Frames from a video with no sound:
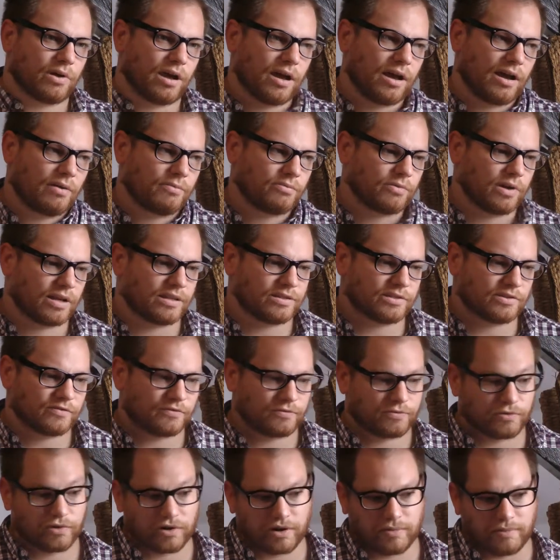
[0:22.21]
runs
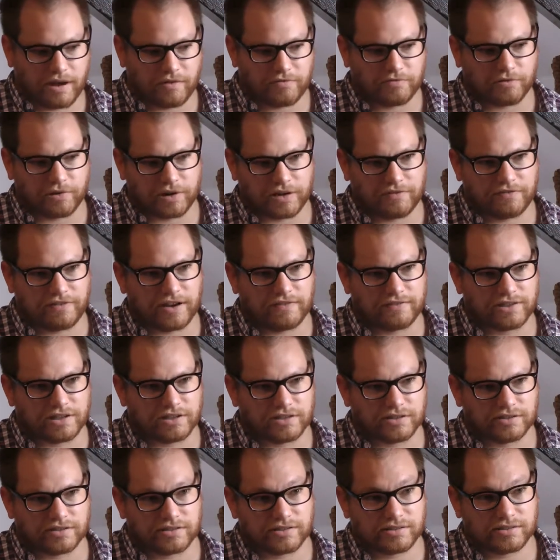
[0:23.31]
for about 45
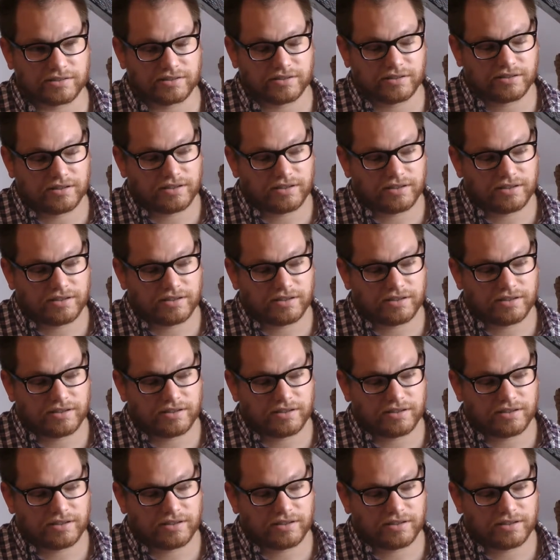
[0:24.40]
years,